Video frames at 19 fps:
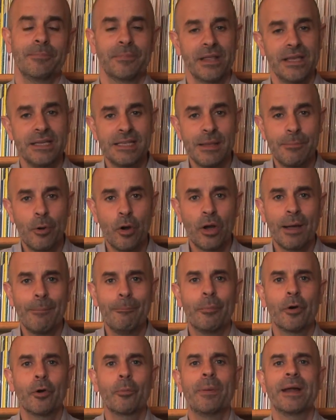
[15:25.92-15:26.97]
and then get
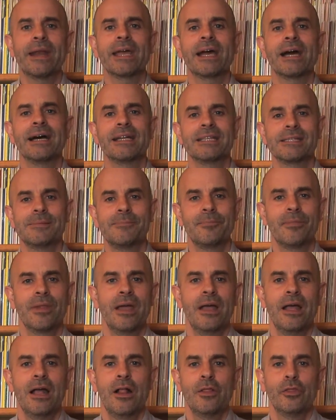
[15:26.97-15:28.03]
together with a partner.
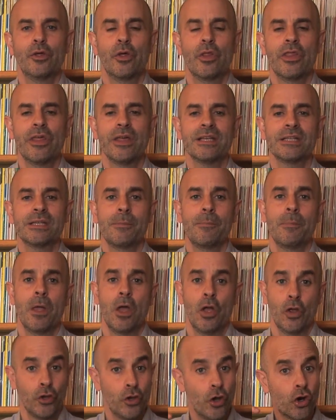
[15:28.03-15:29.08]

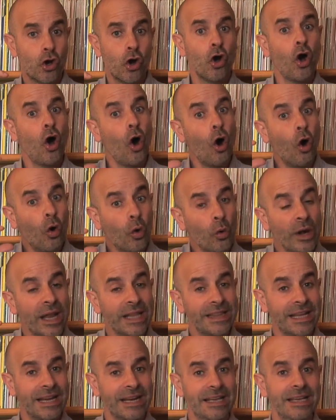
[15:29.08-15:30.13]
One student takes a word
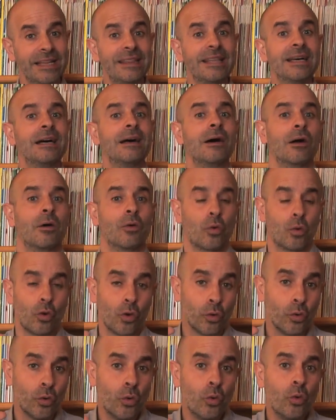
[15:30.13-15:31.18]
card and
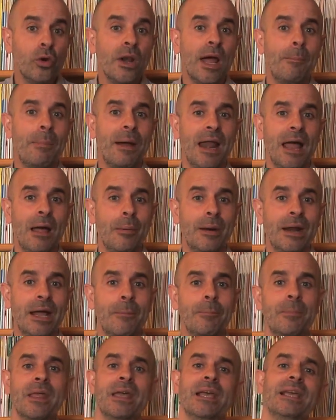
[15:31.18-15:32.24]
shows it to the other
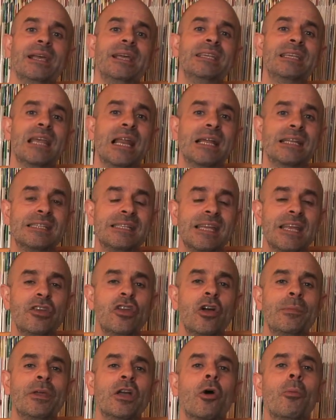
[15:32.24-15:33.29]
student. They
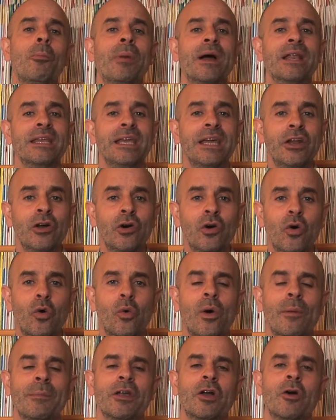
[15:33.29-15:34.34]
say,
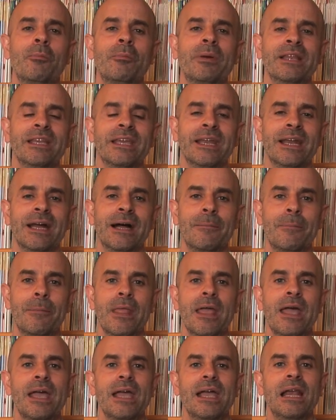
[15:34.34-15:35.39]
"Take a mental
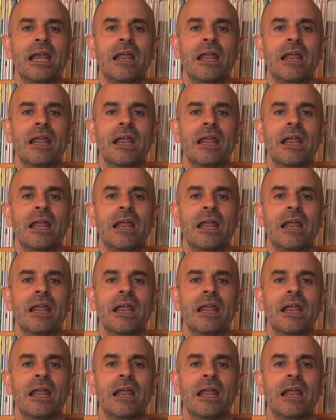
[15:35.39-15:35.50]
picture.